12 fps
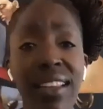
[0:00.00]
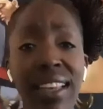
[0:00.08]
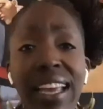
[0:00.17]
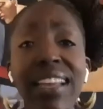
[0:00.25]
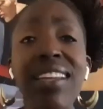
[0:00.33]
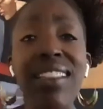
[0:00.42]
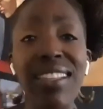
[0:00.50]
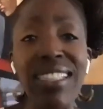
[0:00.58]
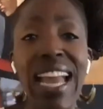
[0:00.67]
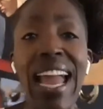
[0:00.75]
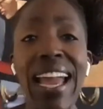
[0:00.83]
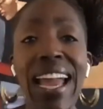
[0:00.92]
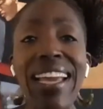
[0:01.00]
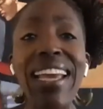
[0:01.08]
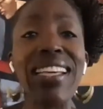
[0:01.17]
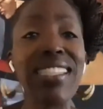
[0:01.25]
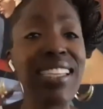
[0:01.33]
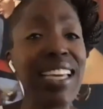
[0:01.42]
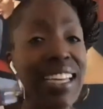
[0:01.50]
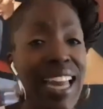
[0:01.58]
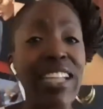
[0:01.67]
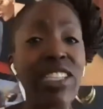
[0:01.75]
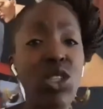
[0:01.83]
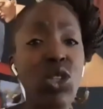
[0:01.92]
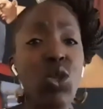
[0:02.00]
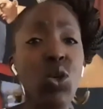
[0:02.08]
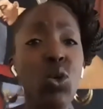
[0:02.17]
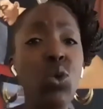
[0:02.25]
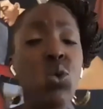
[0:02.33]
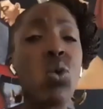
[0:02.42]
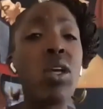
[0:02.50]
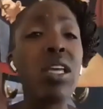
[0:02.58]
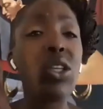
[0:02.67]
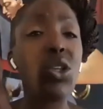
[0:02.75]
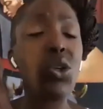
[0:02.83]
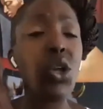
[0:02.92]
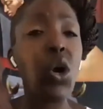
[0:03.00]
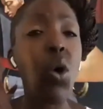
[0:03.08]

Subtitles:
at the end of the day is connected to,